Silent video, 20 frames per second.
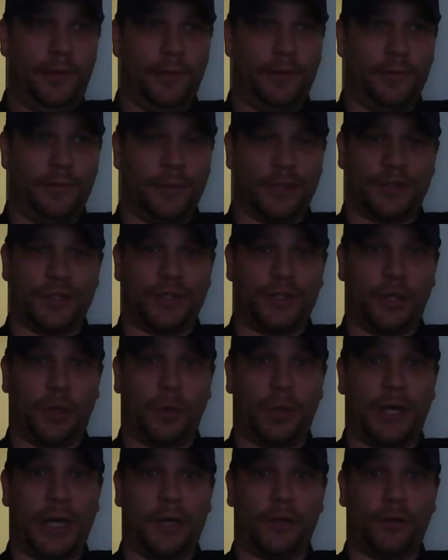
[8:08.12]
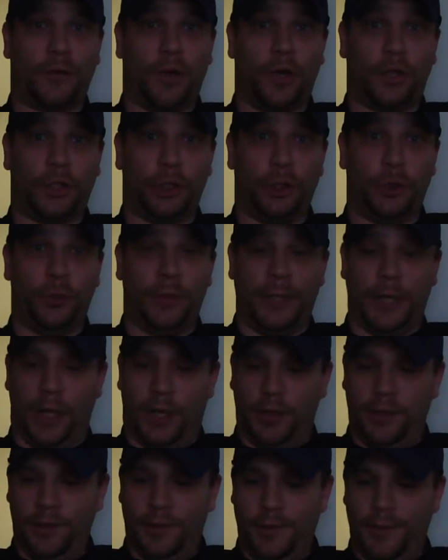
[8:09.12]
Must have took one down the wrong tube there.
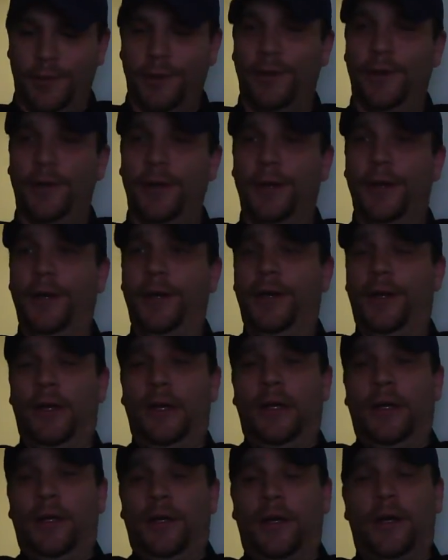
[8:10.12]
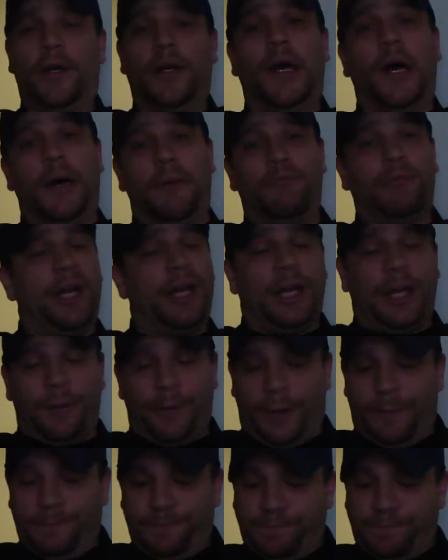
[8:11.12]
But anyway,